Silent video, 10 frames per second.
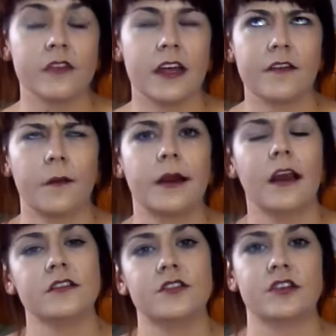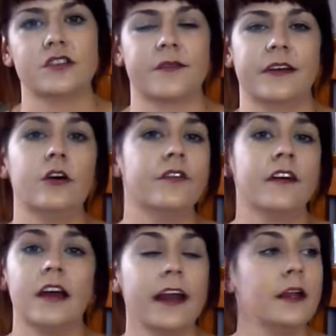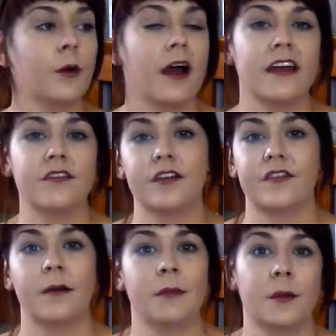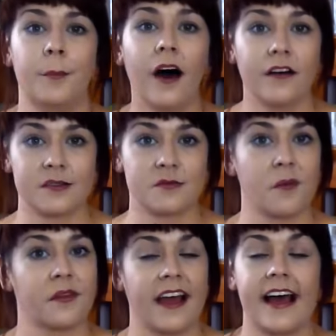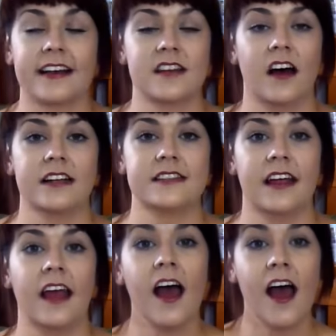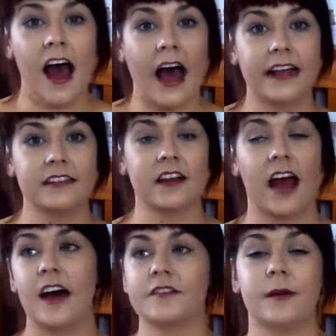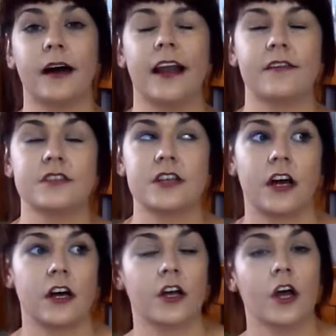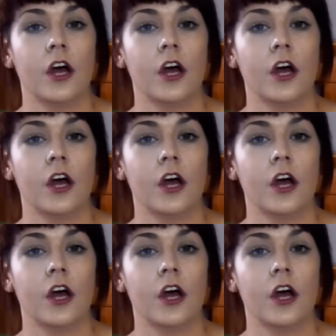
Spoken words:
if I'm in London or something, or anywhere, even if I'm in the bath, sometimes I get anxiety, and I have my lavender